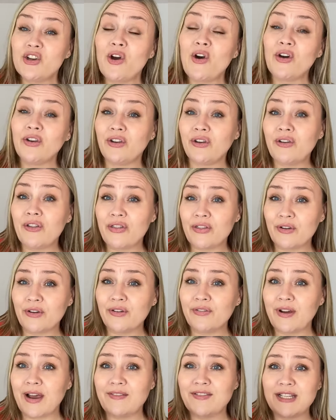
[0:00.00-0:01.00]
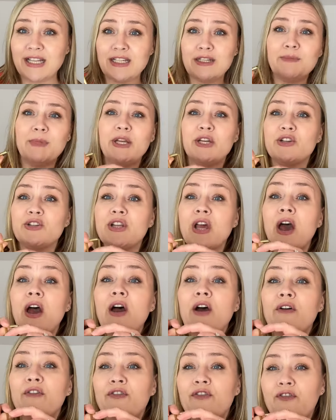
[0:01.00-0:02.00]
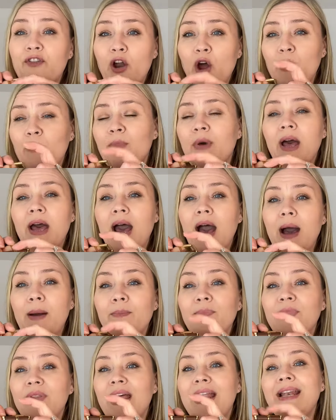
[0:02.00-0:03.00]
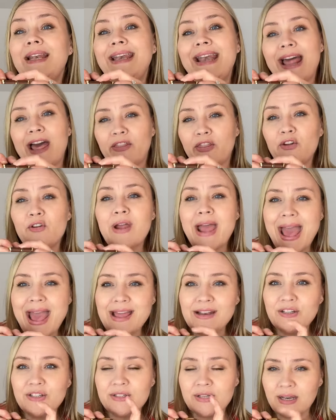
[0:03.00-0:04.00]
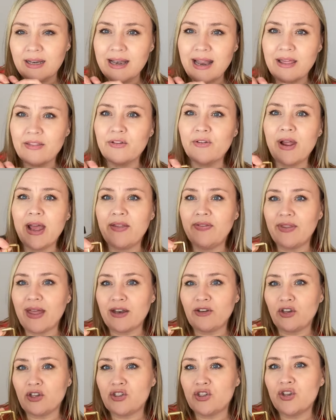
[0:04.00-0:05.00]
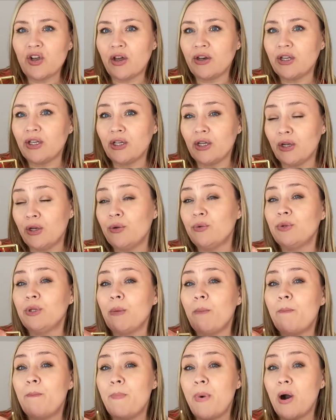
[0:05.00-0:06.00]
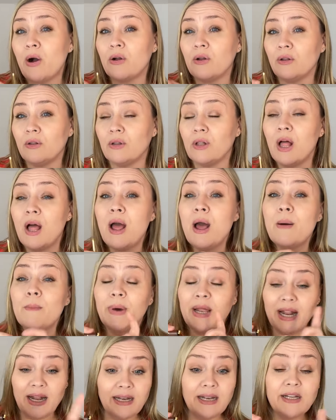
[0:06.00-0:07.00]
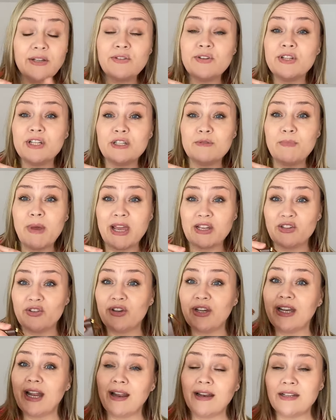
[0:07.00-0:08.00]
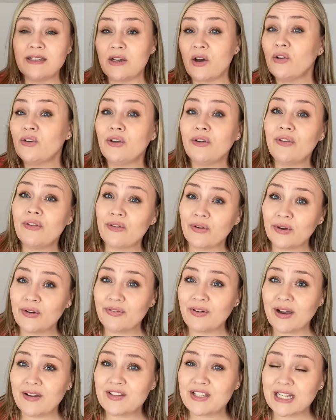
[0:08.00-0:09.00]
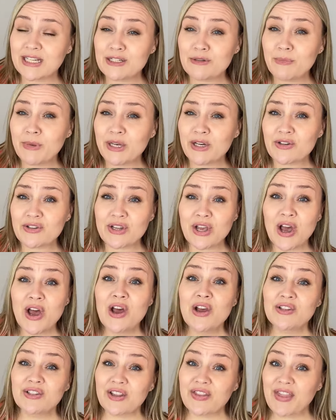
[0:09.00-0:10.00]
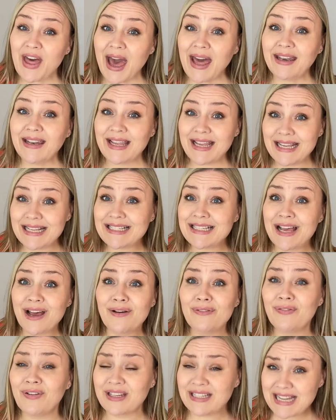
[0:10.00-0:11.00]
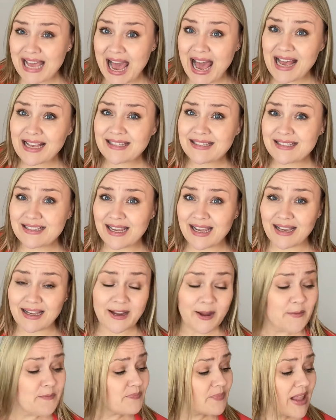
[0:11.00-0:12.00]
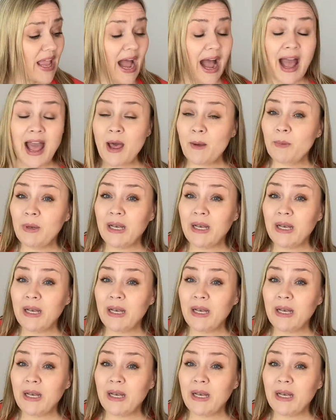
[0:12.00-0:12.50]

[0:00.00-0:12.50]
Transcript: 135 centimeters from leather end to leather end. That does not include the buckle, but I literally just measured it and it's 135 centimeters. So that is fantastic. I have